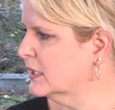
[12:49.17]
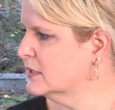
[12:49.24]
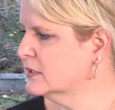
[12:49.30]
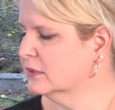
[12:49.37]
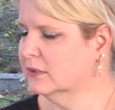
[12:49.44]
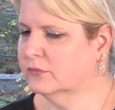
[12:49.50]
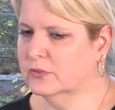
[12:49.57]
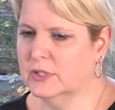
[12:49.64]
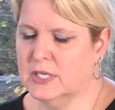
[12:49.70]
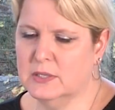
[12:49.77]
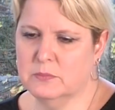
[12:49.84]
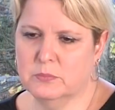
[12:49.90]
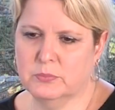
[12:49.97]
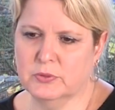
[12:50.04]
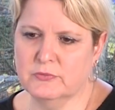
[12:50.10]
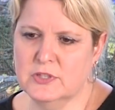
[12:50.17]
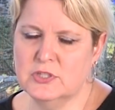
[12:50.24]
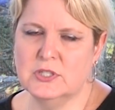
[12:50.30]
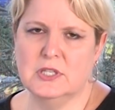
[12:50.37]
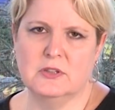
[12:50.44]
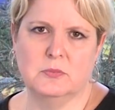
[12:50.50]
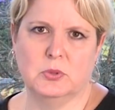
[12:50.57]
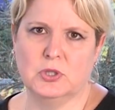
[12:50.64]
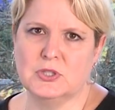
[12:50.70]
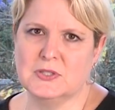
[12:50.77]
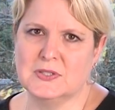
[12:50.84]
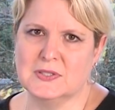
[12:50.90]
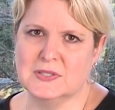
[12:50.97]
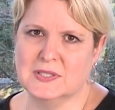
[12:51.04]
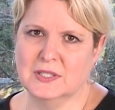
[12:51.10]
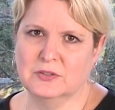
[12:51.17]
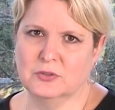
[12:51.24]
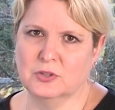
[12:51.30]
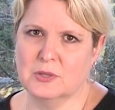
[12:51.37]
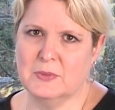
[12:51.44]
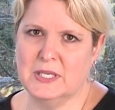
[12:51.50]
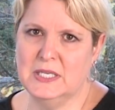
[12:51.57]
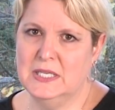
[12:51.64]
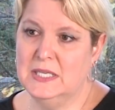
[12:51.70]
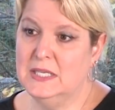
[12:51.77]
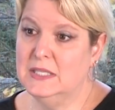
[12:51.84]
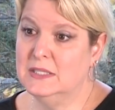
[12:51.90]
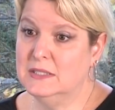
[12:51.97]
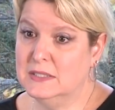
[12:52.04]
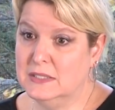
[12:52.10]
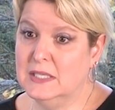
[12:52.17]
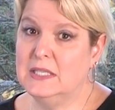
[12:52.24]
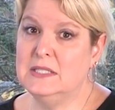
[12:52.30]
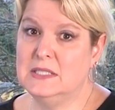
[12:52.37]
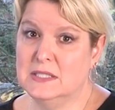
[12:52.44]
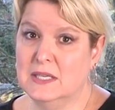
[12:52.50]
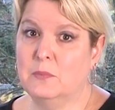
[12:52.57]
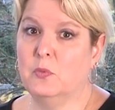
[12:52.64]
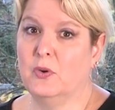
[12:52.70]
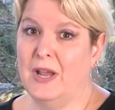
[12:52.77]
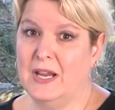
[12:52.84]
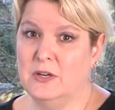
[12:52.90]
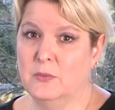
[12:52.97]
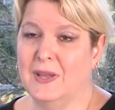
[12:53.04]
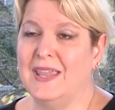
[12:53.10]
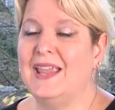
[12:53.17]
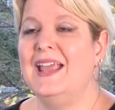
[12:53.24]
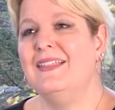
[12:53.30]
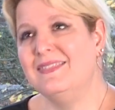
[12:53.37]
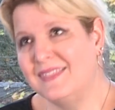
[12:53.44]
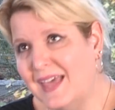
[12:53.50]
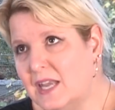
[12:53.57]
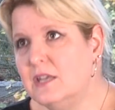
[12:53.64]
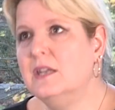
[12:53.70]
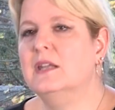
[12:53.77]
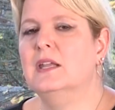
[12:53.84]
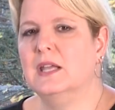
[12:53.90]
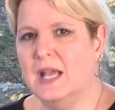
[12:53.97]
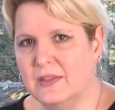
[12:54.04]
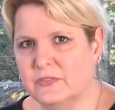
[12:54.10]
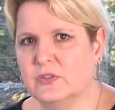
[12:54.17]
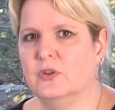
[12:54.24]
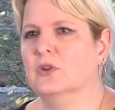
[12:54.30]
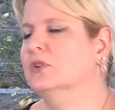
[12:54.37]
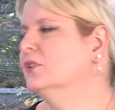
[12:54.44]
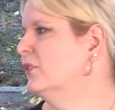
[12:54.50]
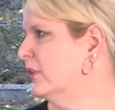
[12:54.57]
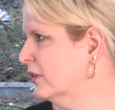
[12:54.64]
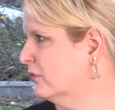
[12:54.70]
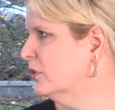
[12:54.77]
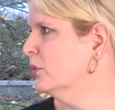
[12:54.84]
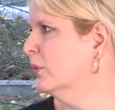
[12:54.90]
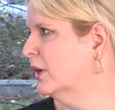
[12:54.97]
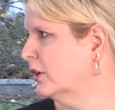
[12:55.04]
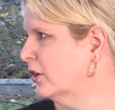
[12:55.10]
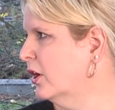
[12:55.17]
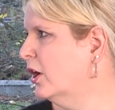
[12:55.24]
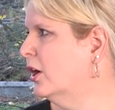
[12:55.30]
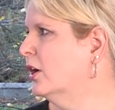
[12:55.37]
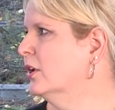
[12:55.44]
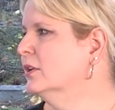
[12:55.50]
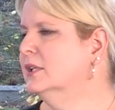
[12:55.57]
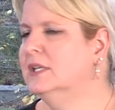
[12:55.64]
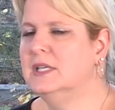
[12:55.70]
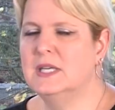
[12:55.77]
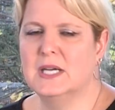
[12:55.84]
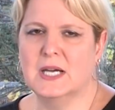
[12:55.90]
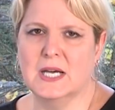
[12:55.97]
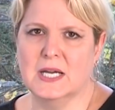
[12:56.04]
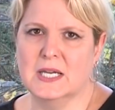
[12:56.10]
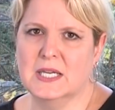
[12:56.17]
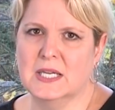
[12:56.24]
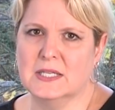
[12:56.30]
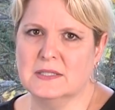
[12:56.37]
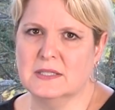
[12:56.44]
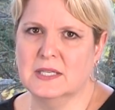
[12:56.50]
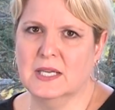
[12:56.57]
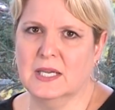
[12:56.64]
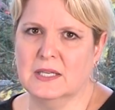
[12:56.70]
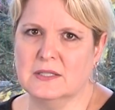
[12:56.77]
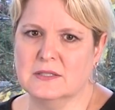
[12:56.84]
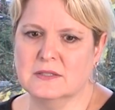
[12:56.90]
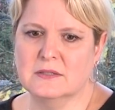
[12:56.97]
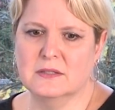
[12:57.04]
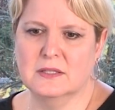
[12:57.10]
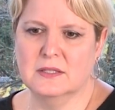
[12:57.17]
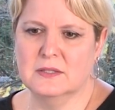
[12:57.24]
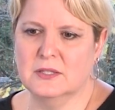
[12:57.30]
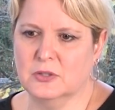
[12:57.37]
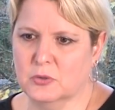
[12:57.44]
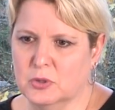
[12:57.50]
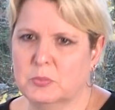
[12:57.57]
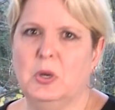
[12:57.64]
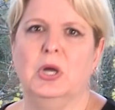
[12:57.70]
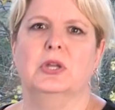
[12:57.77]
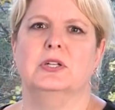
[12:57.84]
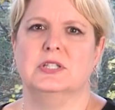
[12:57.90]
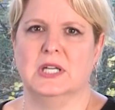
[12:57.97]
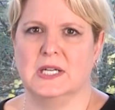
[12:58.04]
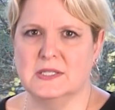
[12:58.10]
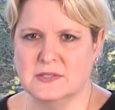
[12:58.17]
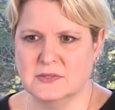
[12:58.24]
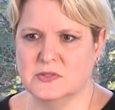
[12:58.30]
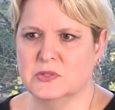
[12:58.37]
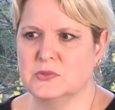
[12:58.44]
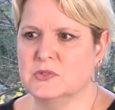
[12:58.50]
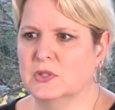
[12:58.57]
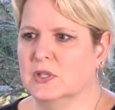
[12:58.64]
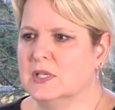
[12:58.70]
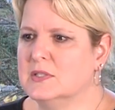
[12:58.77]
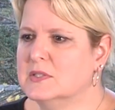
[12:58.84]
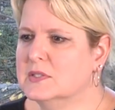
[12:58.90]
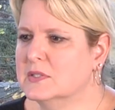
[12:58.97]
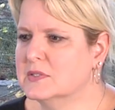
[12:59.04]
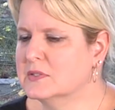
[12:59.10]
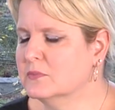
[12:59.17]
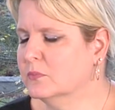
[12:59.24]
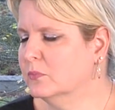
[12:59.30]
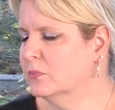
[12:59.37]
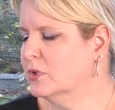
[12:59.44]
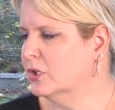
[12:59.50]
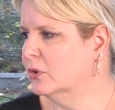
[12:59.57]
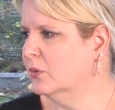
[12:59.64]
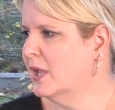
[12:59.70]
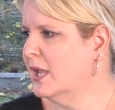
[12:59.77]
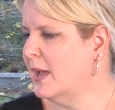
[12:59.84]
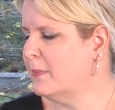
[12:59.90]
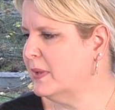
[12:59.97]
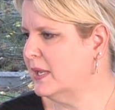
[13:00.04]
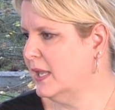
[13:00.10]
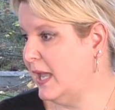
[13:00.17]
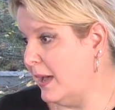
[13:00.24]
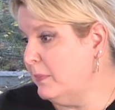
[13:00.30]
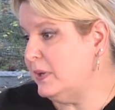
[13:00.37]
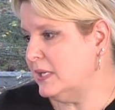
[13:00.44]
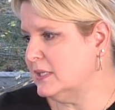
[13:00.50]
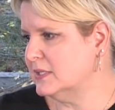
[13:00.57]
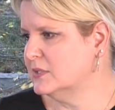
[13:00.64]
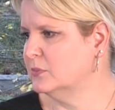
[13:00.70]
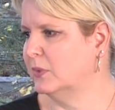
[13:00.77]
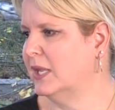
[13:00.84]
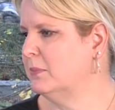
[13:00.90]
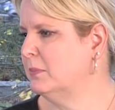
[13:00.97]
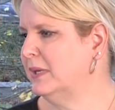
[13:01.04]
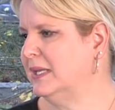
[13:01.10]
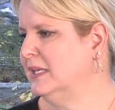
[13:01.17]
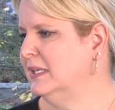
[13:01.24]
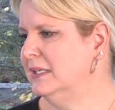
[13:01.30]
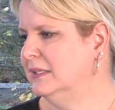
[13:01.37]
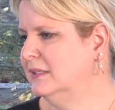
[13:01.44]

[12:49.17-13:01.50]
delivery provision in the purchase and sale agreement. Get it to them right away. And then, as a courtesy, if you want to call and you know, apologize and so sorry it's you know happening this way, but